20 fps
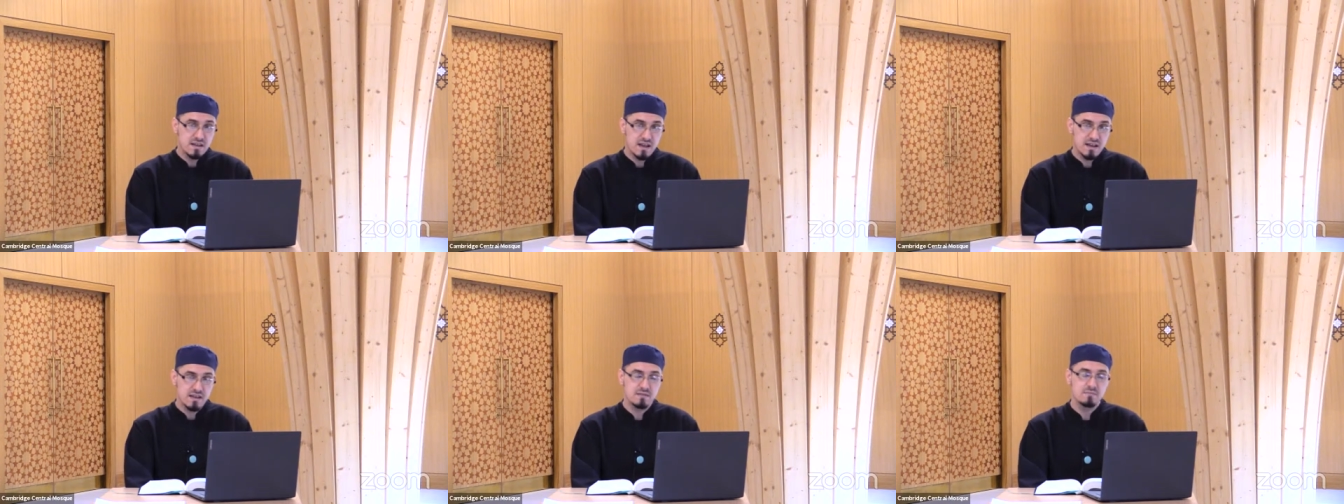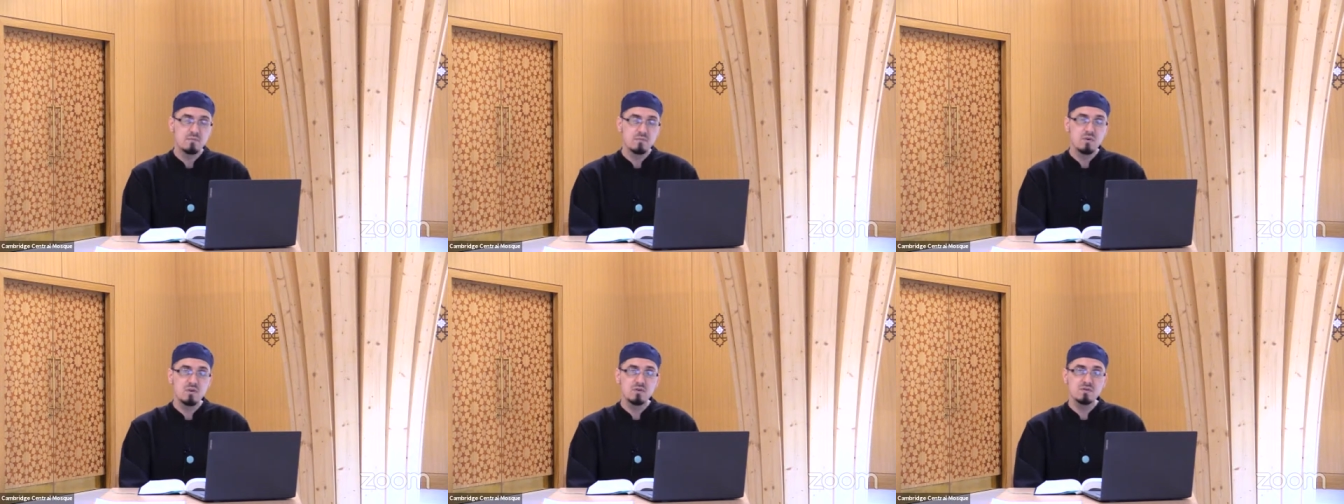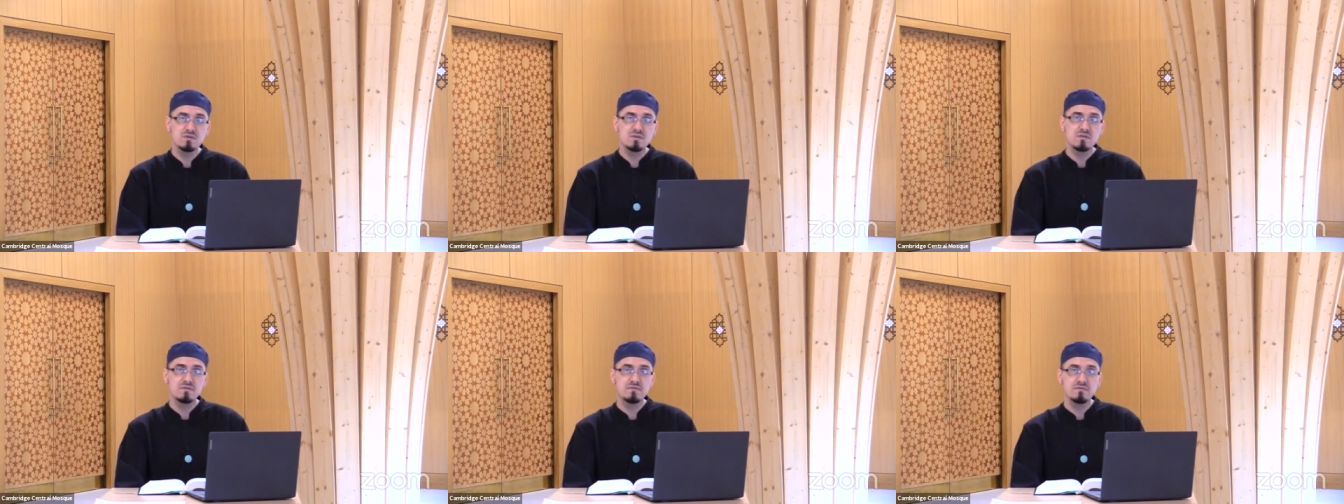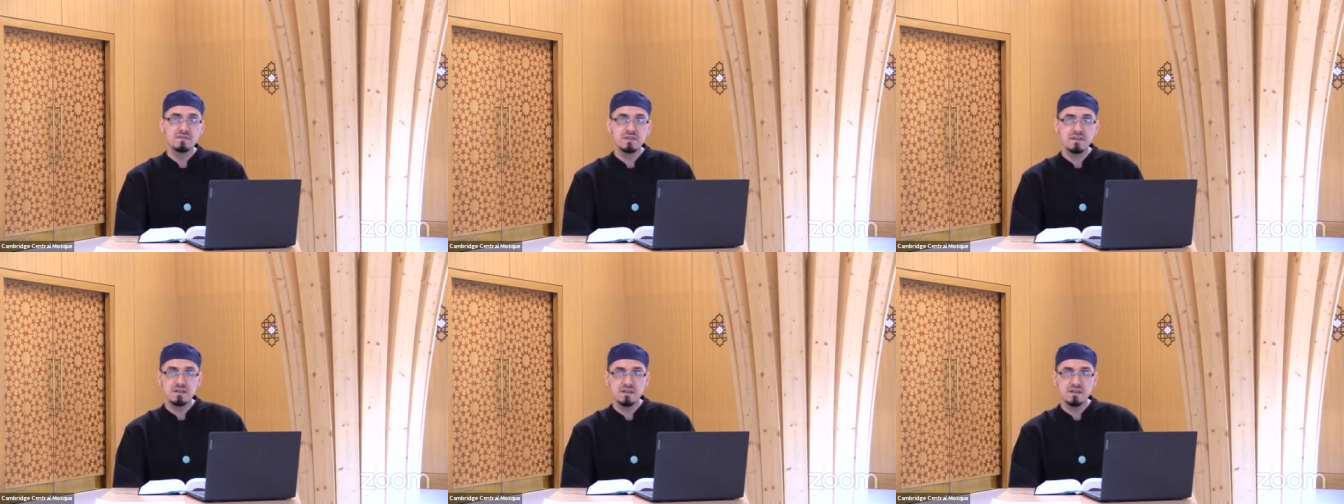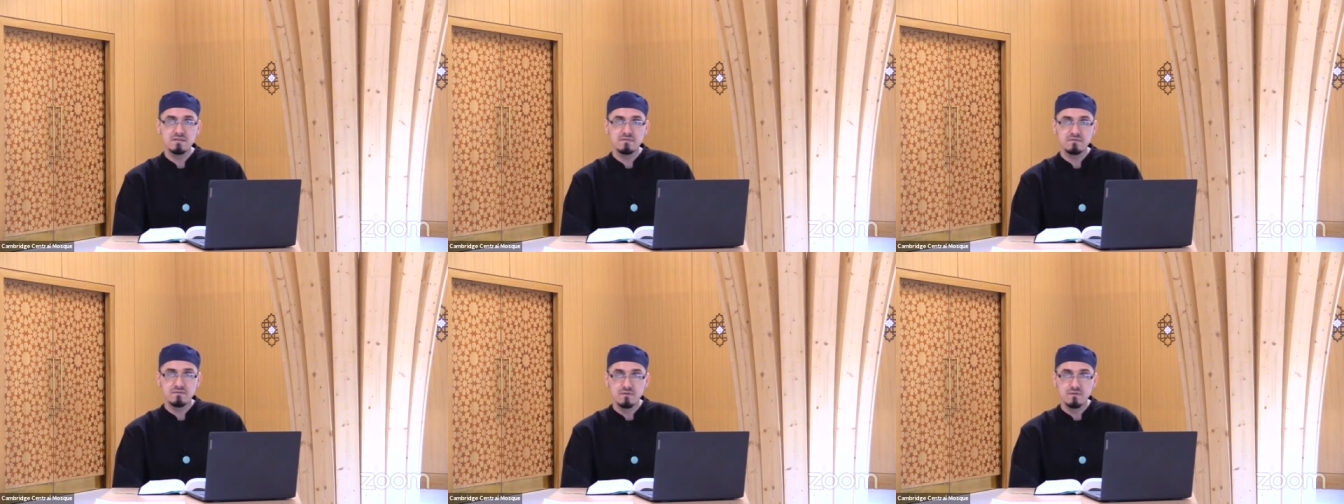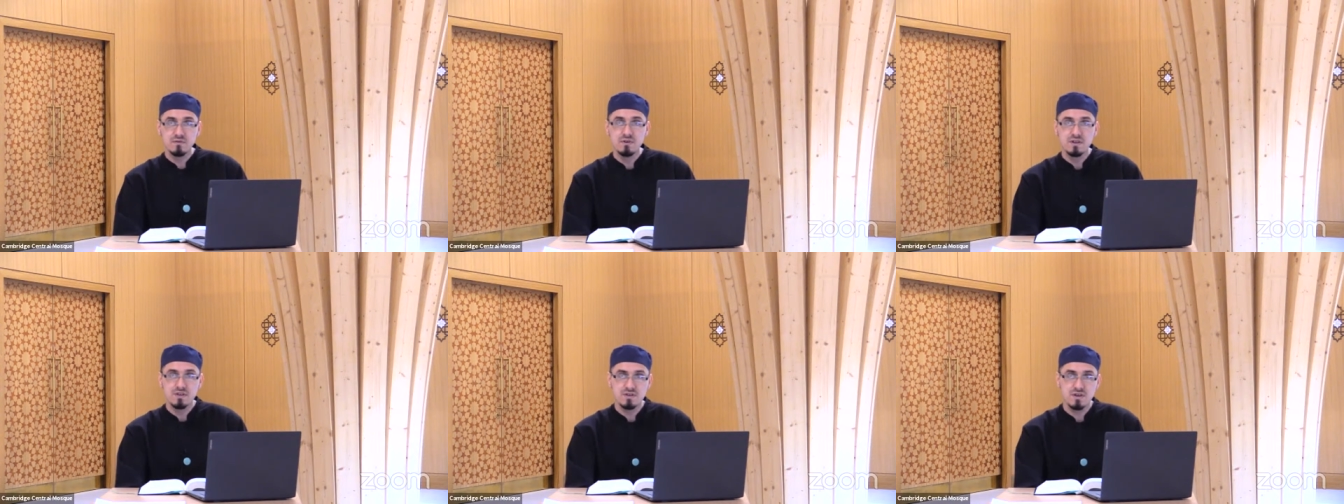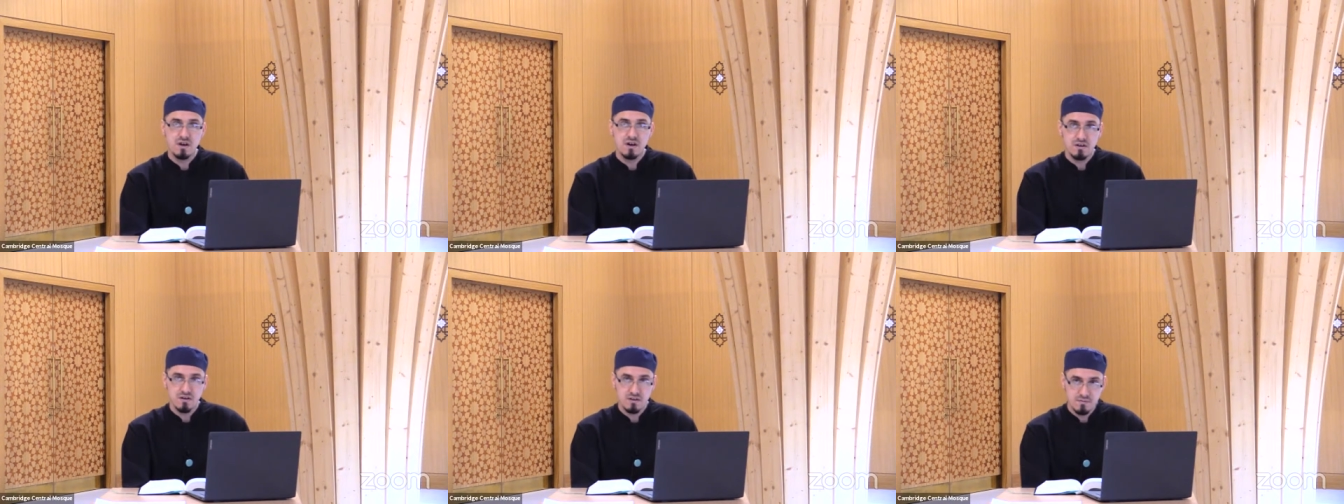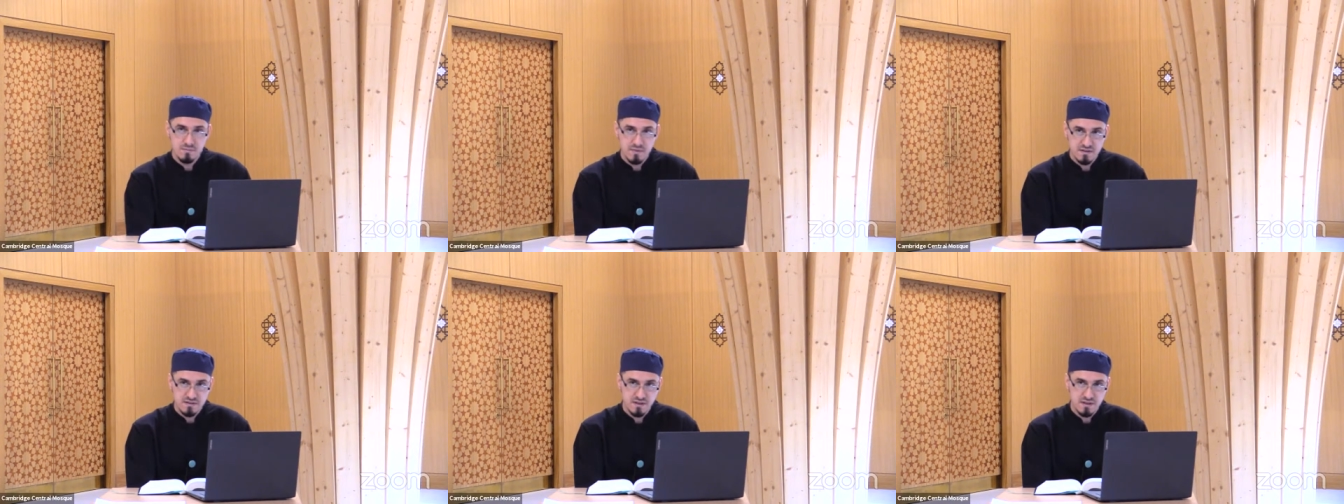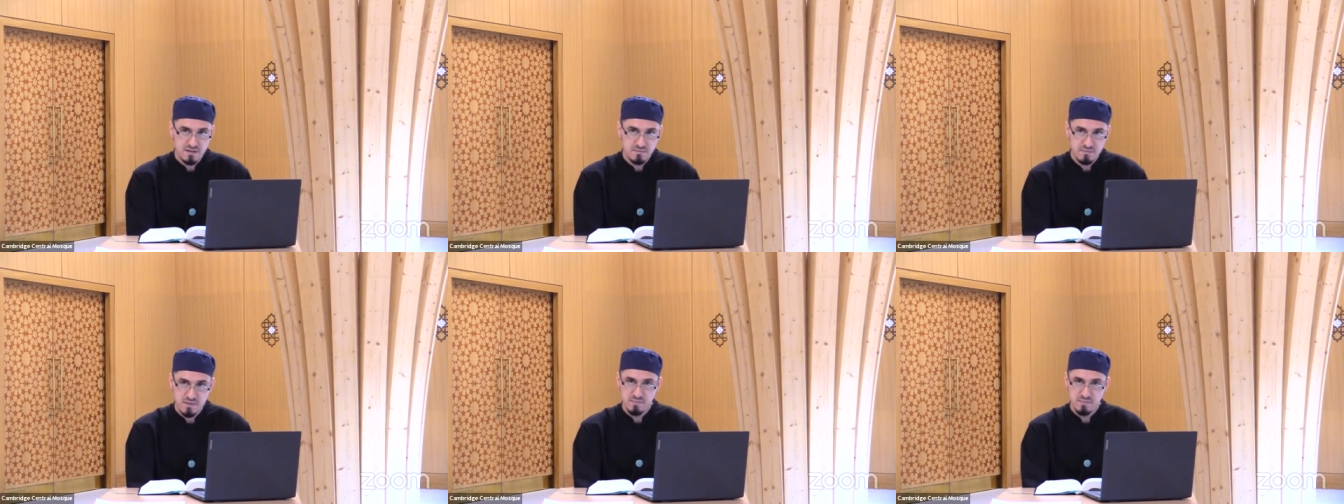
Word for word: like most of the foolish arguments that